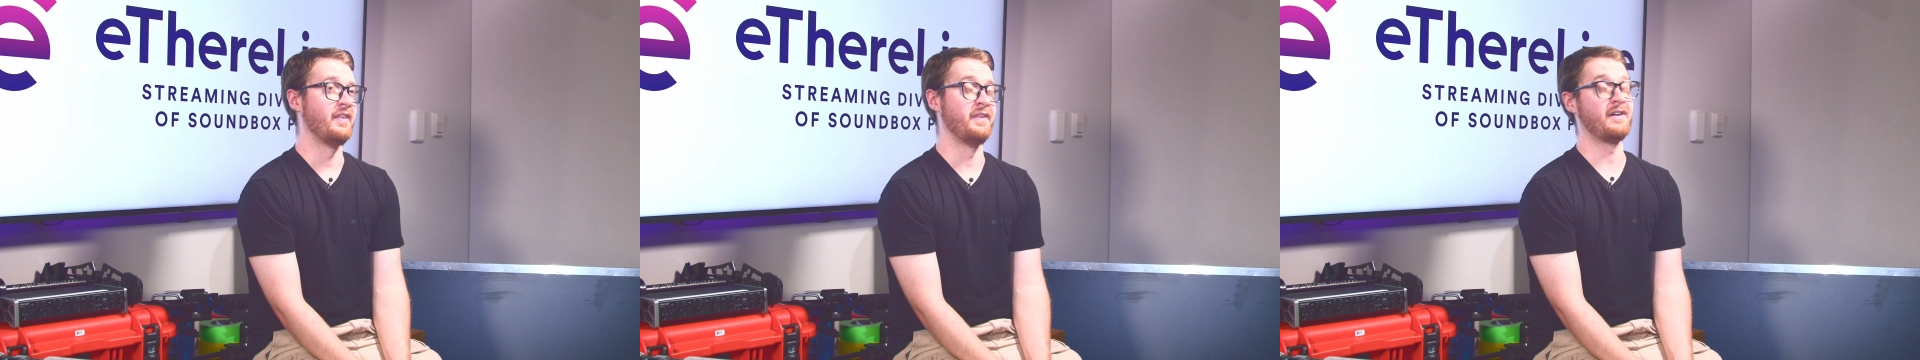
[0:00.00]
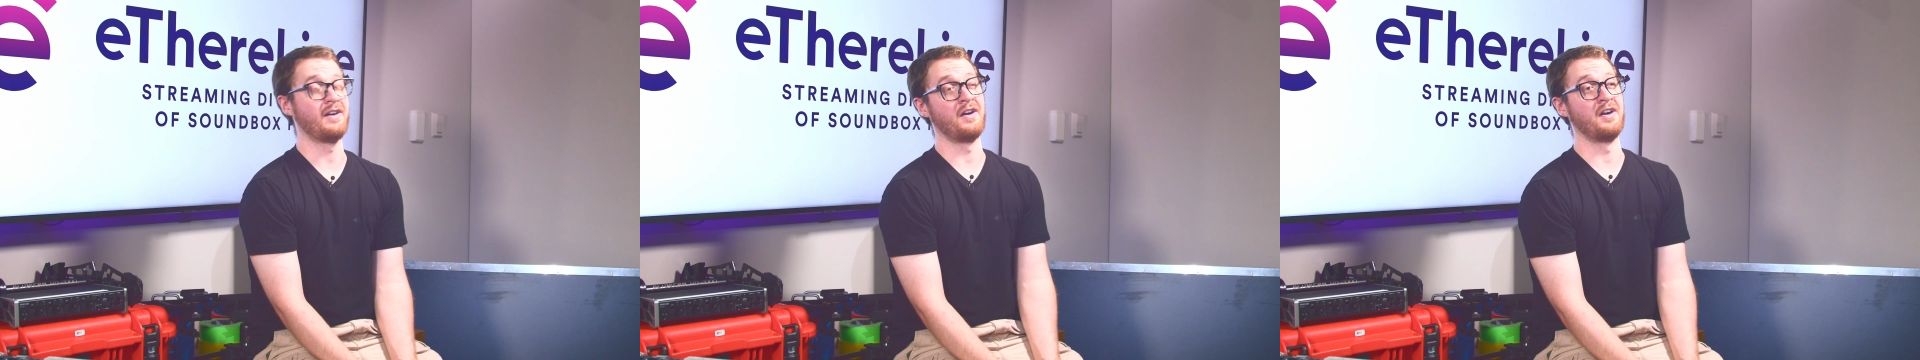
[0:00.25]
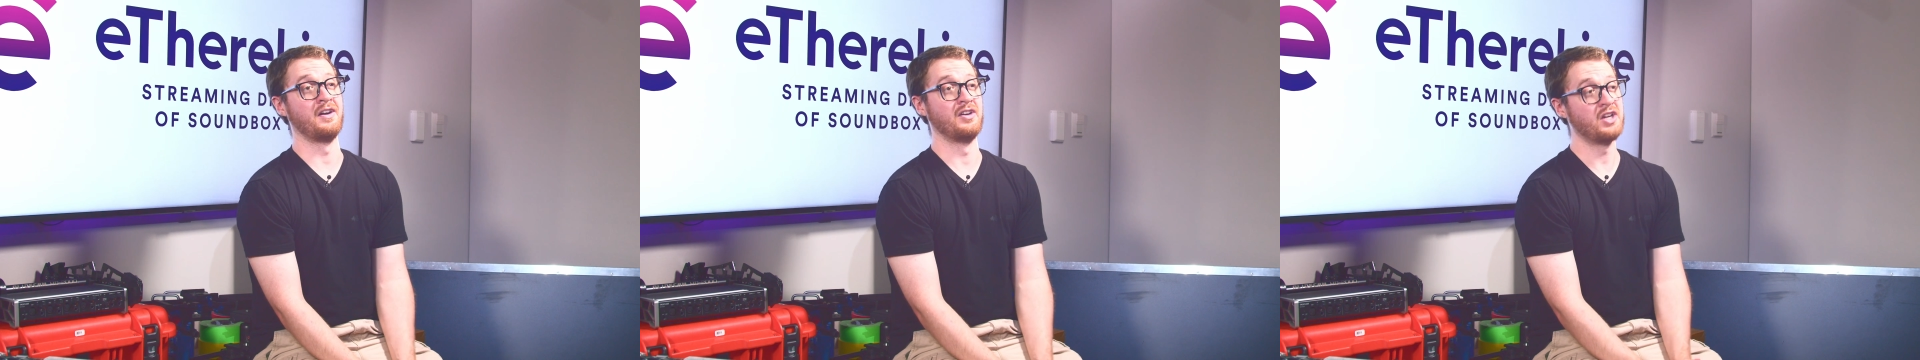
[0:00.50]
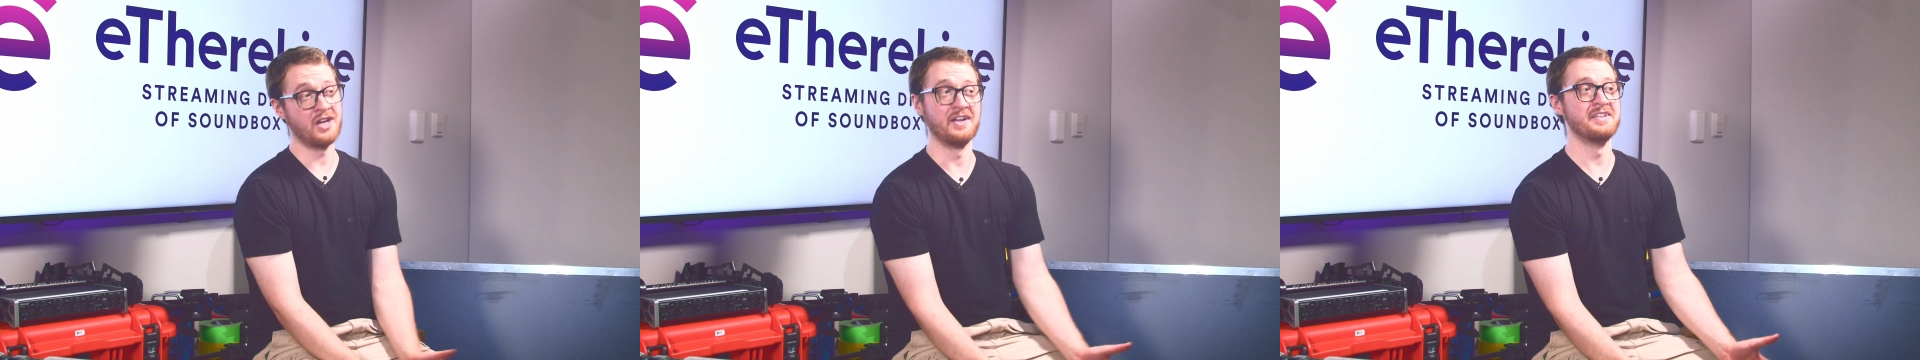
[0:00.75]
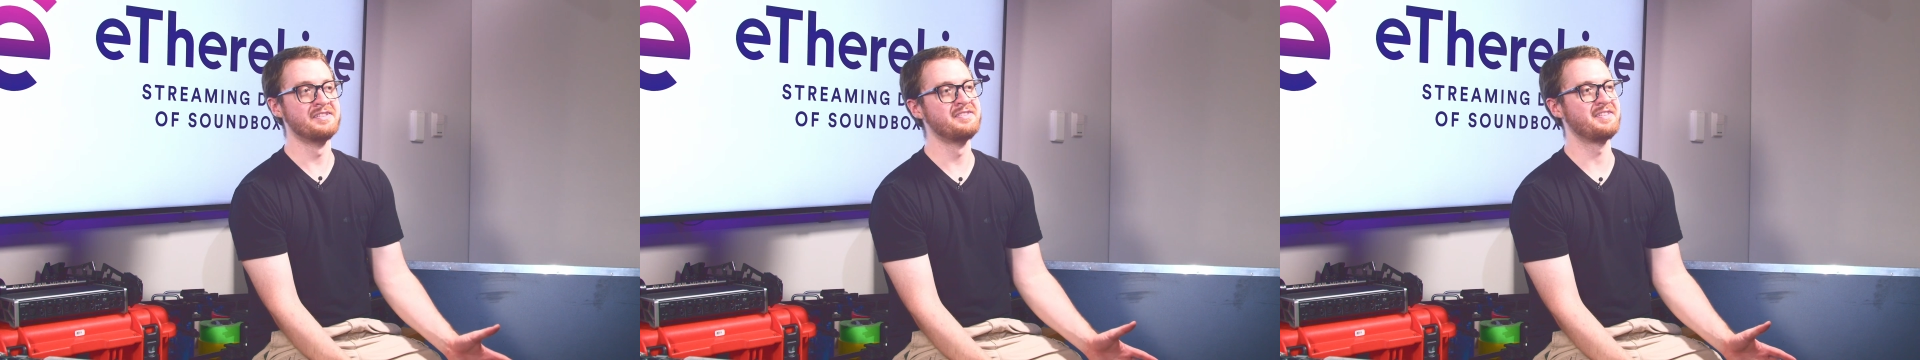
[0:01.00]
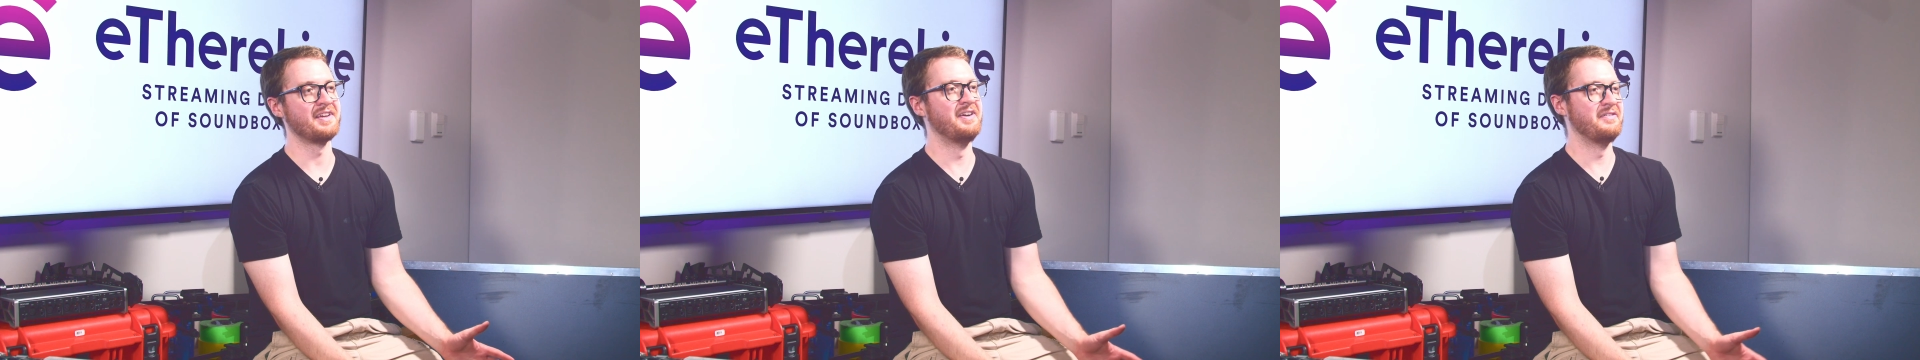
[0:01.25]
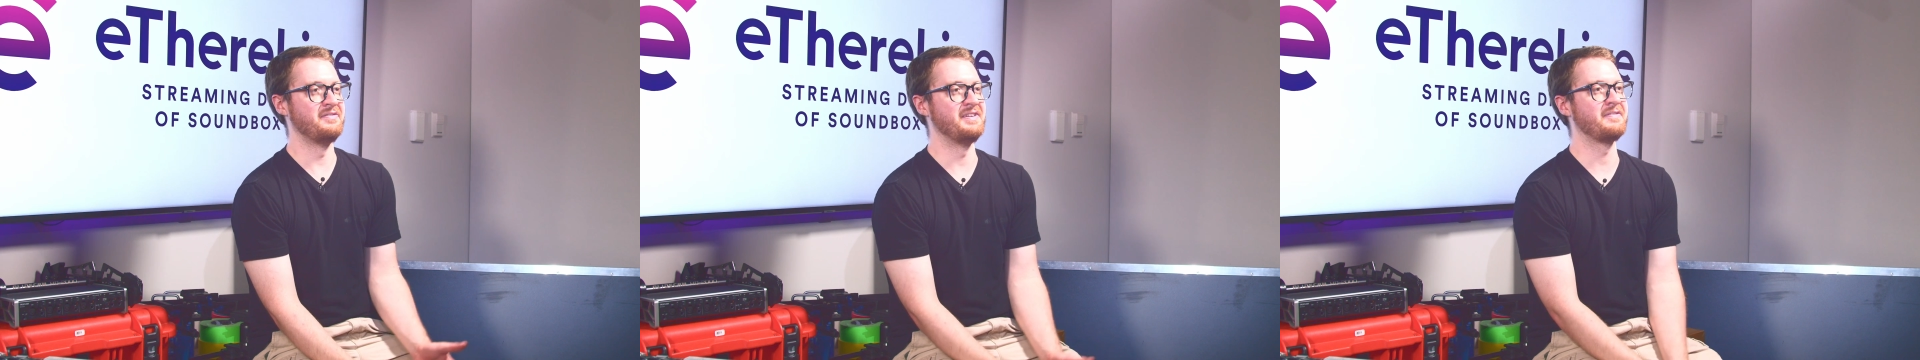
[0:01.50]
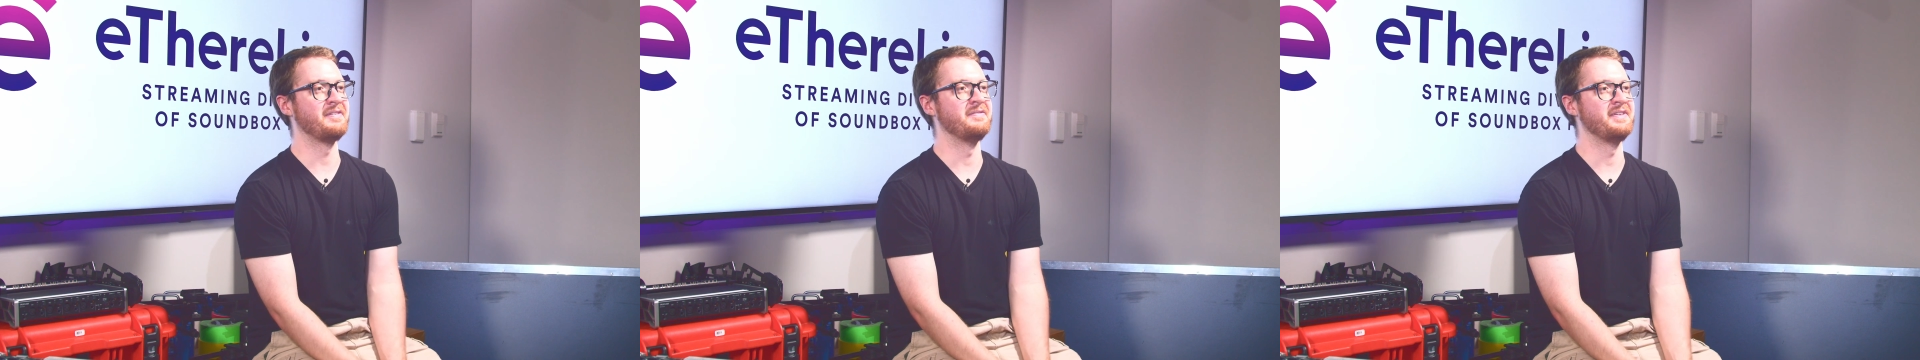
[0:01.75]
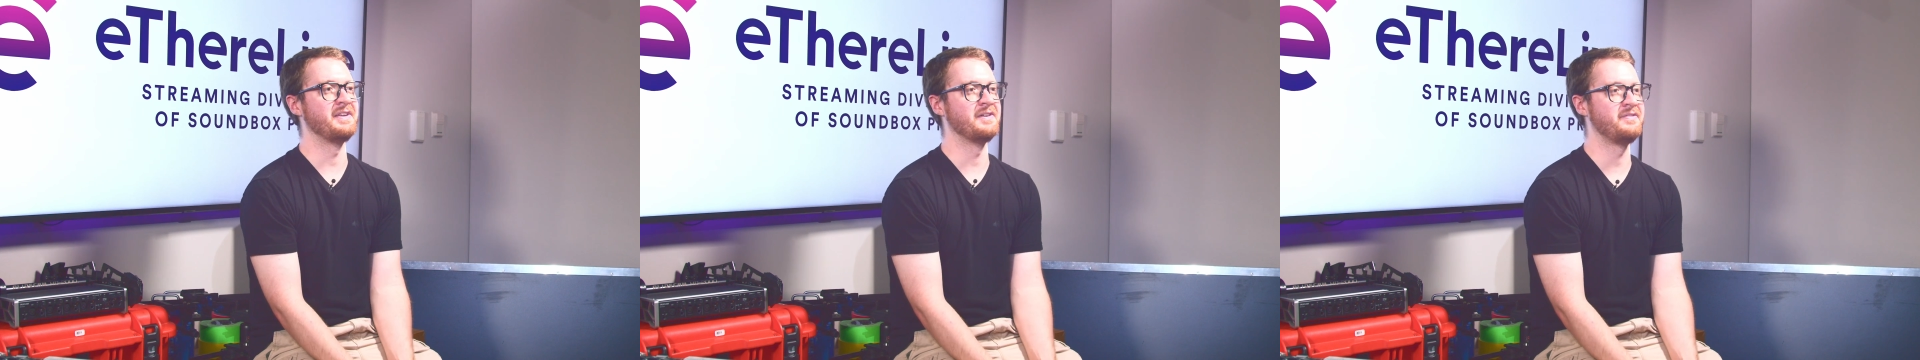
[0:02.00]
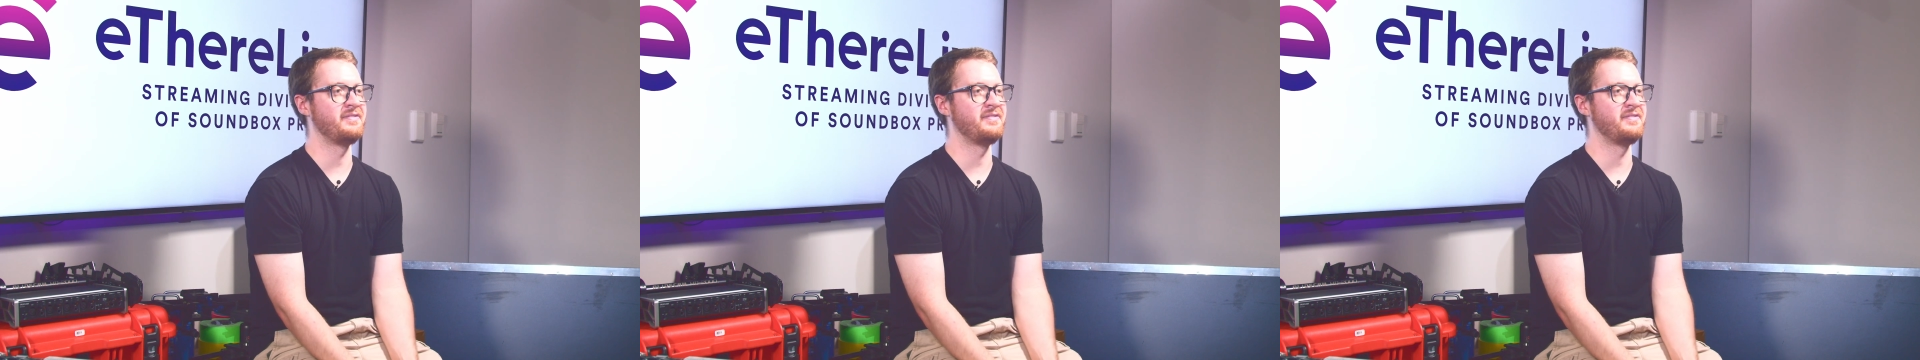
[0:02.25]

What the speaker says: There are tons of different video